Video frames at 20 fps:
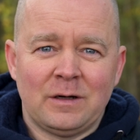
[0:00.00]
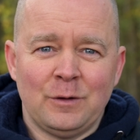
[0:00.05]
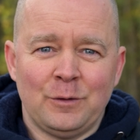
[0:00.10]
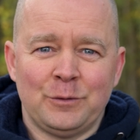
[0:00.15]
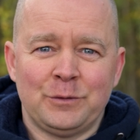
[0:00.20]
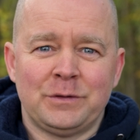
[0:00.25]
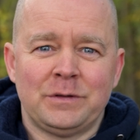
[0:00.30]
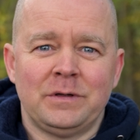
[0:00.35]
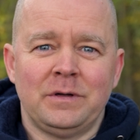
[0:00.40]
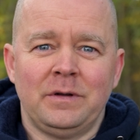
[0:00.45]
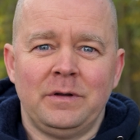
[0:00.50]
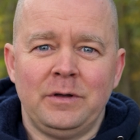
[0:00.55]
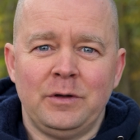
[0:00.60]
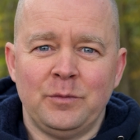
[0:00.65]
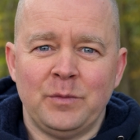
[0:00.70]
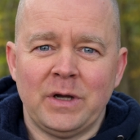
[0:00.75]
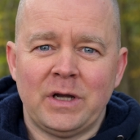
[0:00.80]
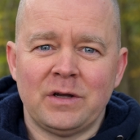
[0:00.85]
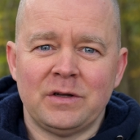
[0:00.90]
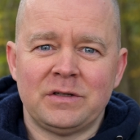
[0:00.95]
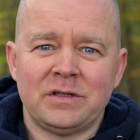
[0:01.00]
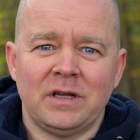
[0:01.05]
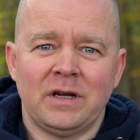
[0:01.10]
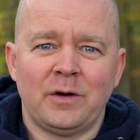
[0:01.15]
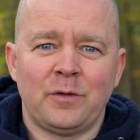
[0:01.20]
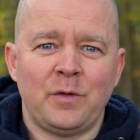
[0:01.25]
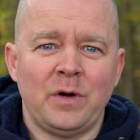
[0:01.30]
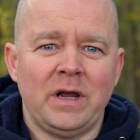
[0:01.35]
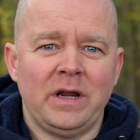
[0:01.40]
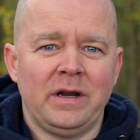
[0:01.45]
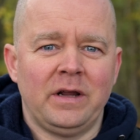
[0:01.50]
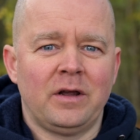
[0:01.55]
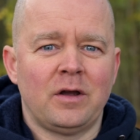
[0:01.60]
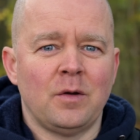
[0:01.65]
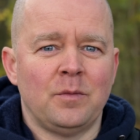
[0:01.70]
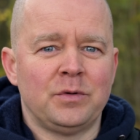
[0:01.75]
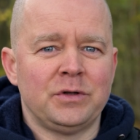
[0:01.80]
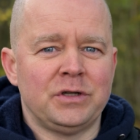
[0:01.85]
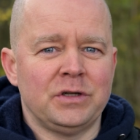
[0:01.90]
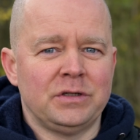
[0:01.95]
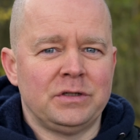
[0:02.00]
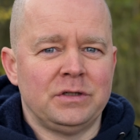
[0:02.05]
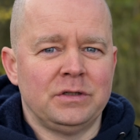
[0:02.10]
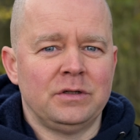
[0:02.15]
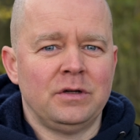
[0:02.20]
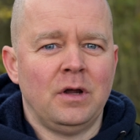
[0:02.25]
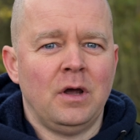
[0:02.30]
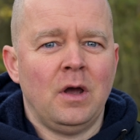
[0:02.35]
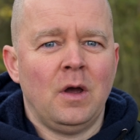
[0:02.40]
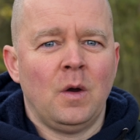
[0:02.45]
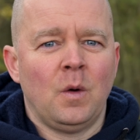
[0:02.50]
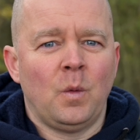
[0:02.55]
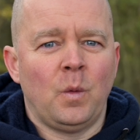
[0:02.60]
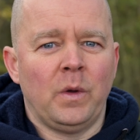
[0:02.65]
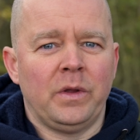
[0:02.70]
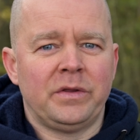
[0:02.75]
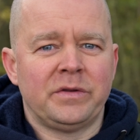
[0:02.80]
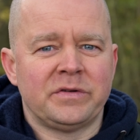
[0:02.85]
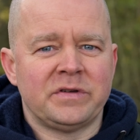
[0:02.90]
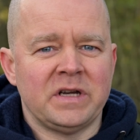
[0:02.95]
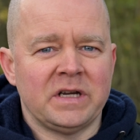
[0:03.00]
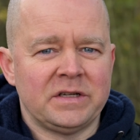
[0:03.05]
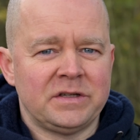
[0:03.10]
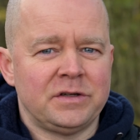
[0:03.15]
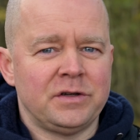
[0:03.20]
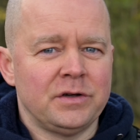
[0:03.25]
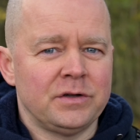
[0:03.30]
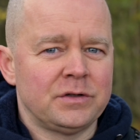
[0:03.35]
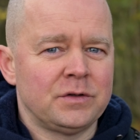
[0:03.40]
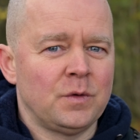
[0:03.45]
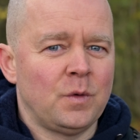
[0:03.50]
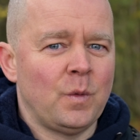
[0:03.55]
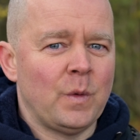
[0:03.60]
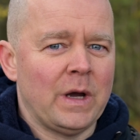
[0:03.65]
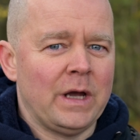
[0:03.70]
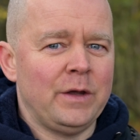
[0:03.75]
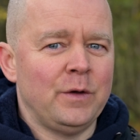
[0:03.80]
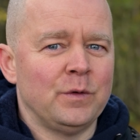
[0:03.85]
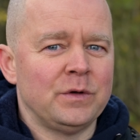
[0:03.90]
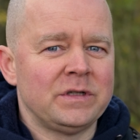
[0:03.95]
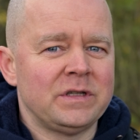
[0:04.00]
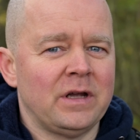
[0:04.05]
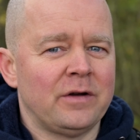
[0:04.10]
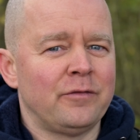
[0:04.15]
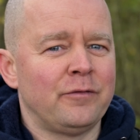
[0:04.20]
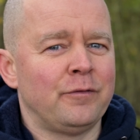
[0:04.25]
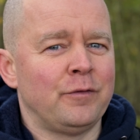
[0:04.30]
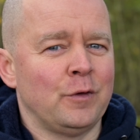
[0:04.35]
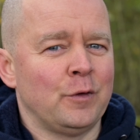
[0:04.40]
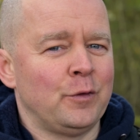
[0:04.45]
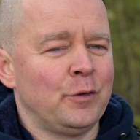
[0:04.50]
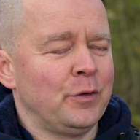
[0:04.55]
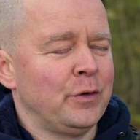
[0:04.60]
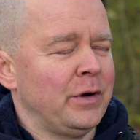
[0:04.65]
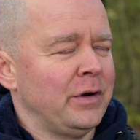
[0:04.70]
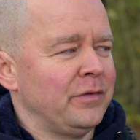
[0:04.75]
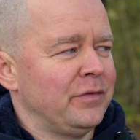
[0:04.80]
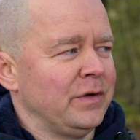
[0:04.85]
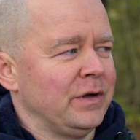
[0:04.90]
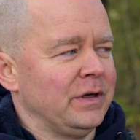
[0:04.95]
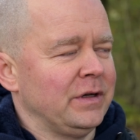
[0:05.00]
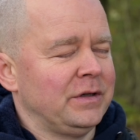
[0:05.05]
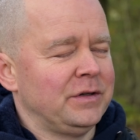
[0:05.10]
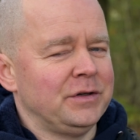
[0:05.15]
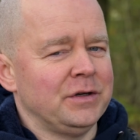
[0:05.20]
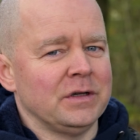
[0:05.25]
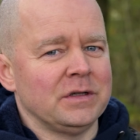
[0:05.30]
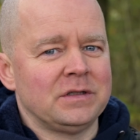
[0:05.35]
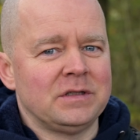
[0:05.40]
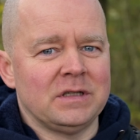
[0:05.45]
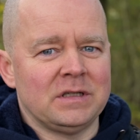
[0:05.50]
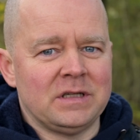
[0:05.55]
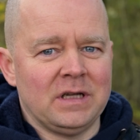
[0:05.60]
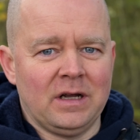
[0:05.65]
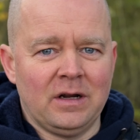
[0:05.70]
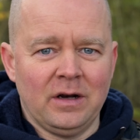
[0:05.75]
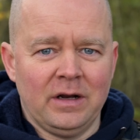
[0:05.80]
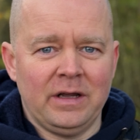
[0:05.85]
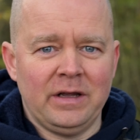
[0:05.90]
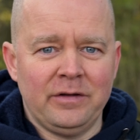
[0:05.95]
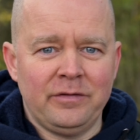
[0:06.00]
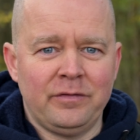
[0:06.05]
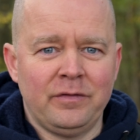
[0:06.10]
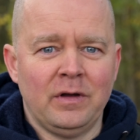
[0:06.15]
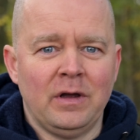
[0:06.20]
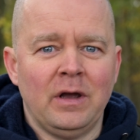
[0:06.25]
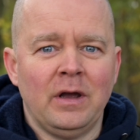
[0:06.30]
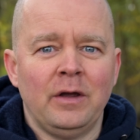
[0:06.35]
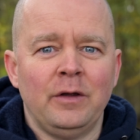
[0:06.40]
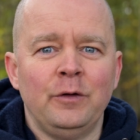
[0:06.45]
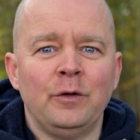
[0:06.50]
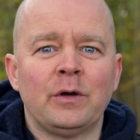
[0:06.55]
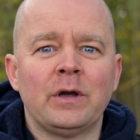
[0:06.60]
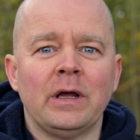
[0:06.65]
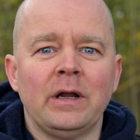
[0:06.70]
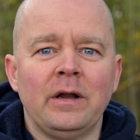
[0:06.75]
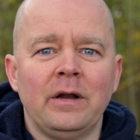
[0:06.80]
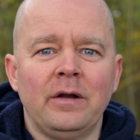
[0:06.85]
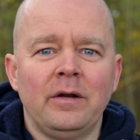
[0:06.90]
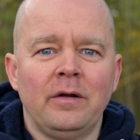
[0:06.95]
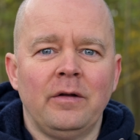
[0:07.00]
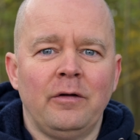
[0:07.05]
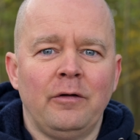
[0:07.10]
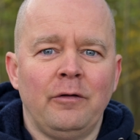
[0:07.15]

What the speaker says: close, you may consider creating composition with textures where you, instead of photographing just a single leaf, you can